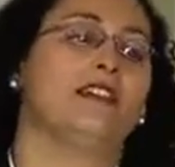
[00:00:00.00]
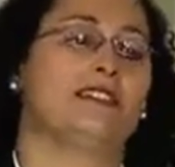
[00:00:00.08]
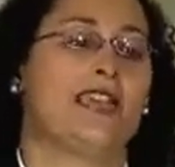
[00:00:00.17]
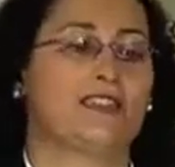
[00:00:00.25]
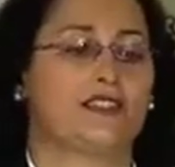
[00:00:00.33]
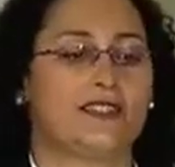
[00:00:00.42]

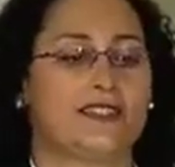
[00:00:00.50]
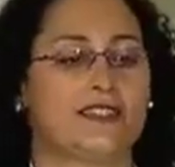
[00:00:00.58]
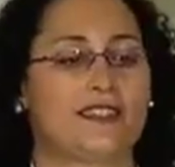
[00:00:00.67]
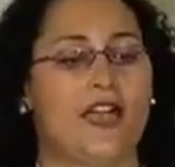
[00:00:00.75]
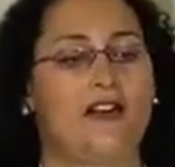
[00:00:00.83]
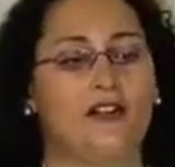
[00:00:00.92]
to actually
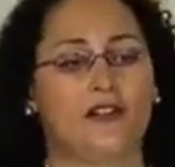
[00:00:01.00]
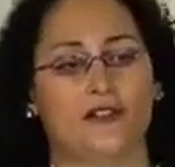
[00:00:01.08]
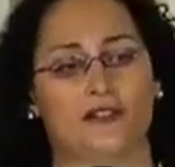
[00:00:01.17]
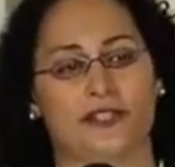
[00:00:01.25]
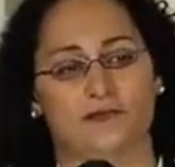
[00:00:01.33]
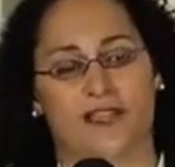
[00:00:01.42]
sell
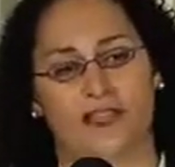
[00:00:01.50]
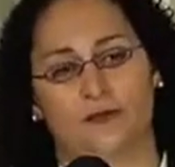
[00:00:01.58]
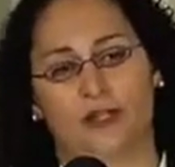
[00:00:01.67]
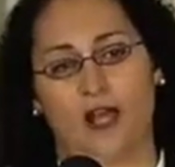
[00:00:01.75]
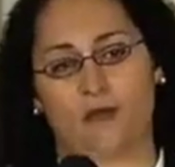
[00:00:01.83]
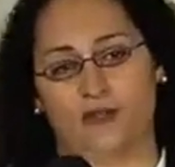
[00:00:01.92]
those
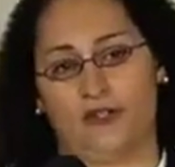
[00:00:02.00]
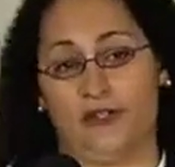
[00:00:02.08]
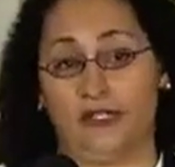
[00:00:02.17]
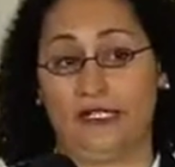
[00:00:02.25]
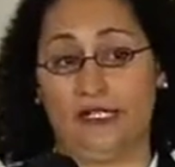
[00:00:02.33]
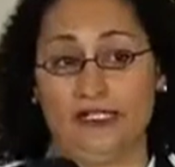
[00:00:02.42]
investment
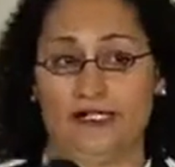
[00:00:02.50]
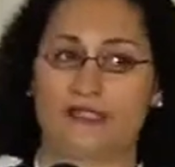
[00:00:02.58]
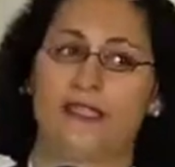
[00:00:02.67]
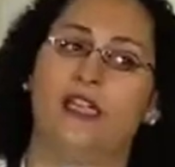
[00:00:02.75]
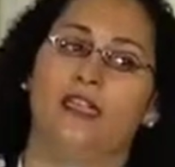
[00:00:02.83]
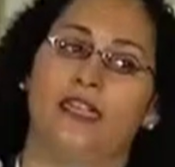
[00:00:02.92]

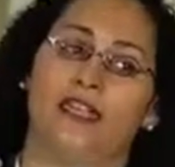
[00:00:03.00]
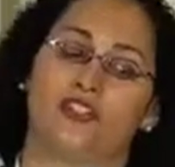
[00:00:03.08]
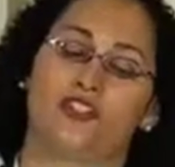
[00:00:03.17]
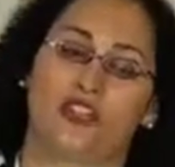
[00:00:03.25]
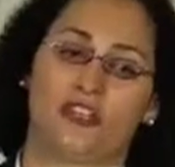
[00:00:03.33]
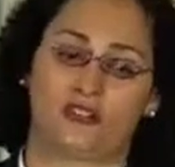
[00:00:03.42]
opportunities in
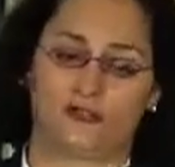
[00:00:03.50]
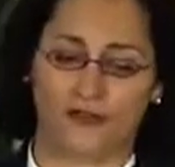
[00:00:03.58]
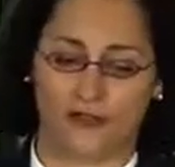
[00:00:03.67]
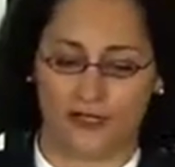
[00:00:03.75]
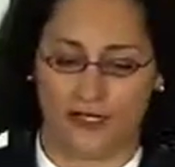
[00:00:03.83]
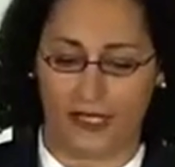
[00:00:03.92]
exchange
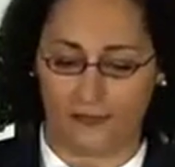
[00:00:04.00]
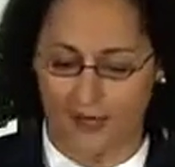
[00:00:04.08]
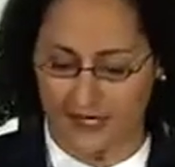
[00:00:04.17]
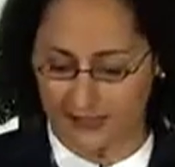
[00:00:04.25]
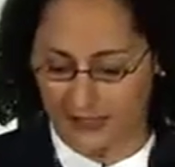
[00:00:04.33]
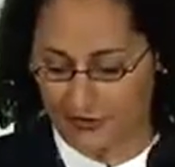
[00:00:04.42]
for
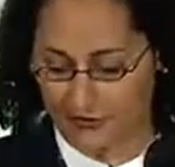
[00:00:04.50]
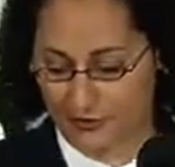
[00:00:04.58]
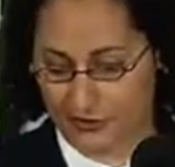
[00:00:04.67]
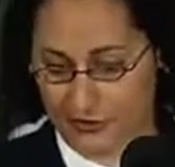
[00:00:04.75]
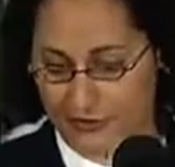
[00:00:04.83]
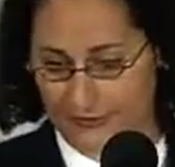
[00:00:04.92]
campaign
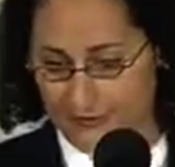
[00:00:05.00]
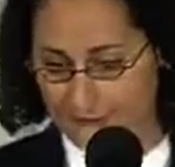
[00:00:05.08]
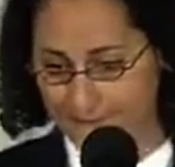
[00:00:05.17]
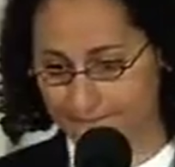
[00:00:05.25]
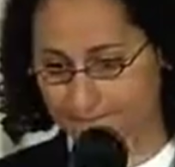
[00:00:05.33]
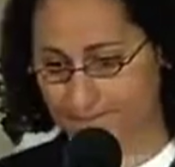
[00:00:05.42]

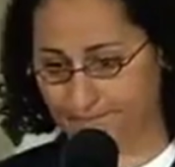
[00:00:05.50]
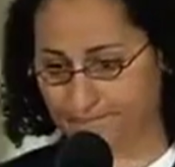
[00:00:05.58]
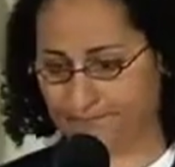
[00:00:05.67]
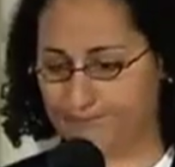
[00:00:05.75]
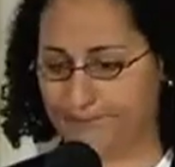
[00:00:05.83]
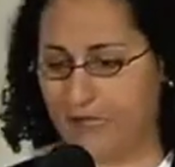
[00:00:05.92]
contributions.
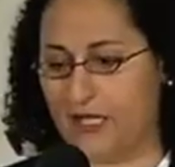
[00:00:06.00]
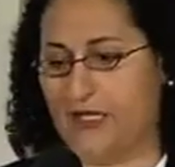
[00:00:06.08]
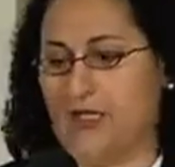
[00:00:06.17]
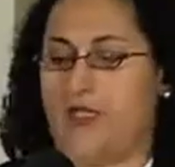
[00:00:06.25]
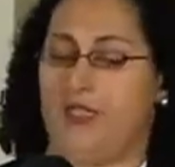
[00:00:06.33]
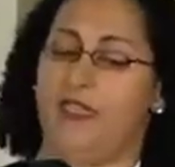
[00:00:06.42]

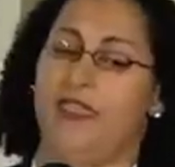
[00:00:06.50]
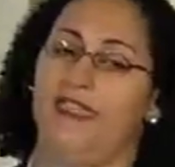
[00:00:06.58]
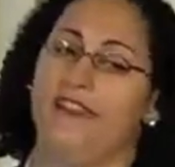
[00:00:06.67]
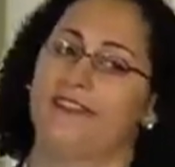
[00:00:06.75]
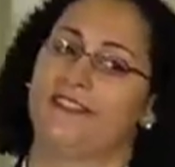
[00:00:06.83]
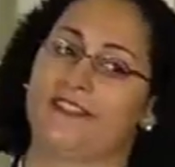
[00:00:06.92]

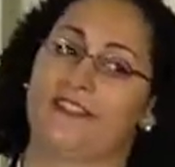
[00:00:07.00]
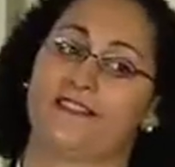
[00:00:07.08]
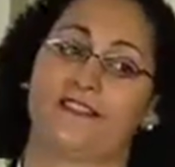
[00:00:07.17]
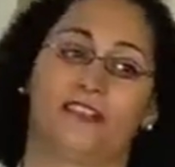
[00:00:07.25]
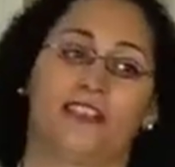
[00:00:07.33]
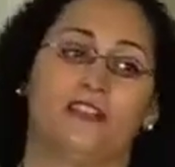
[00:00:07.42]
And this
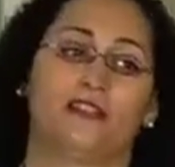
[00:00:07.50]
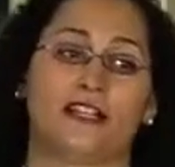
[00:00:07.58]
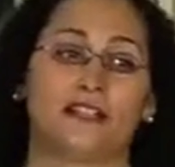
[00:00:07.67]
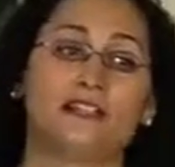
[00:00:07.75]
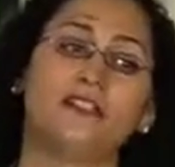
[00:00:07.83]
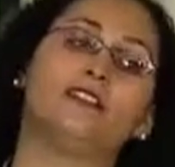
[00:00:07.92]
isn't
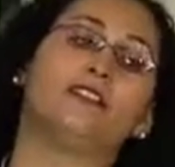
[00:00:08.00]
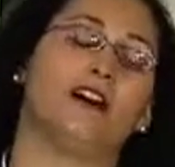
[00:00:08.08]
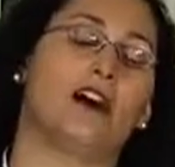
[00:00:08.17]
theoretical.